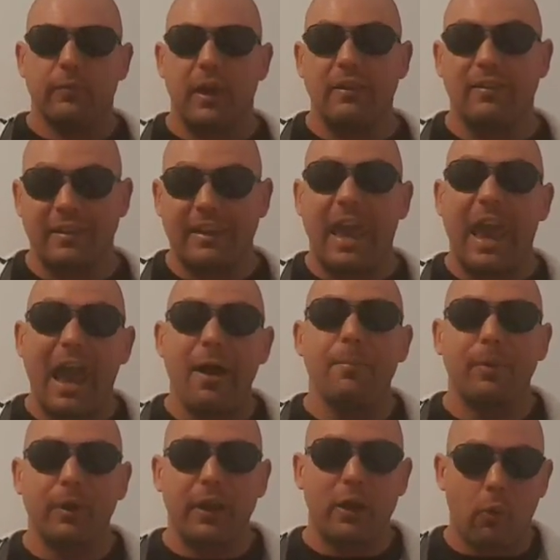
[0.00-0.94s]
It's
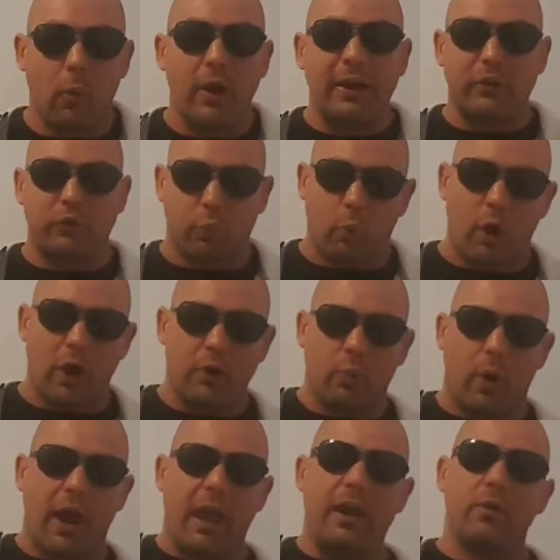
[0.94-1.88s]
gambling when it's
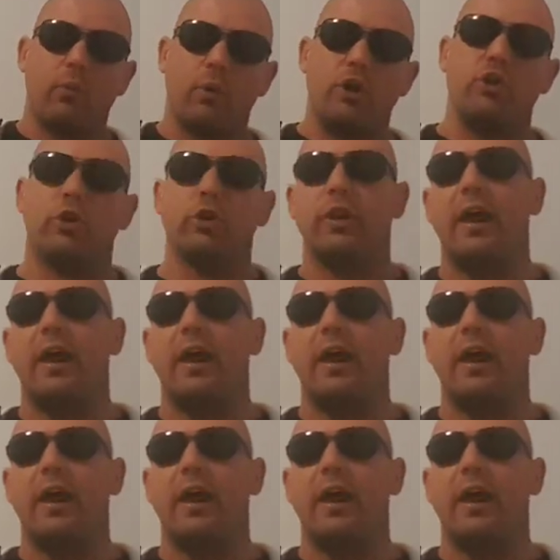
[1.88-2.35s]
one way. When